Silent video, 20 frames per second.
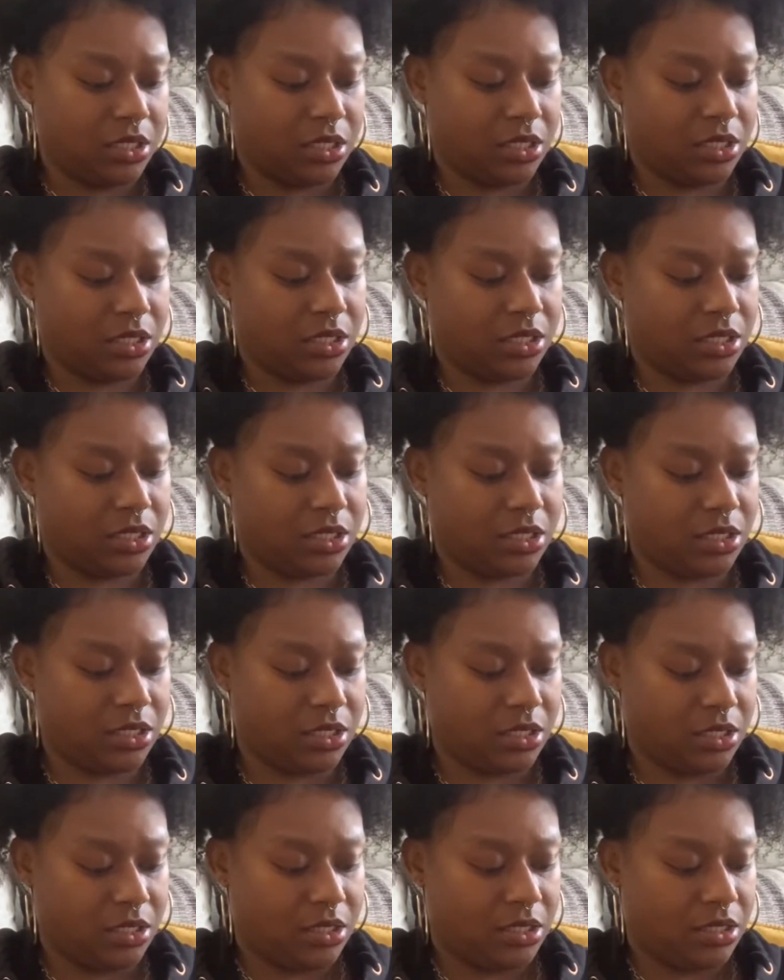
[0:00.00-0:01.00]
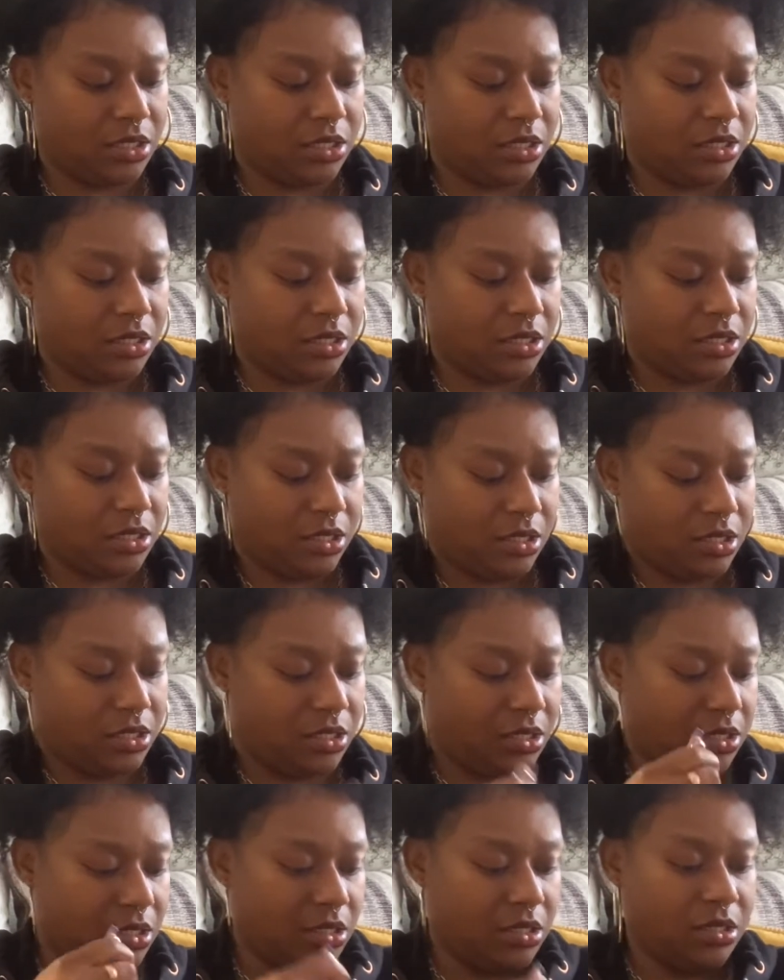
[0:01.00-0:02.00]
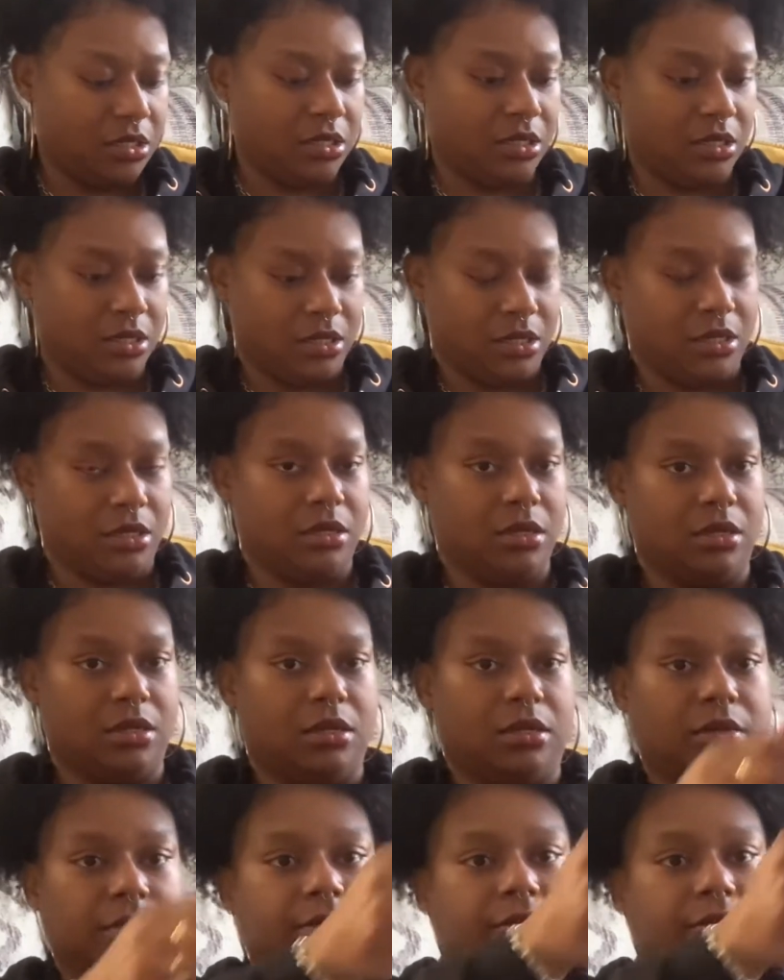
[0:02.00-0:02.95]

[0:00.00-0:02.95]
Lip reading: (silence)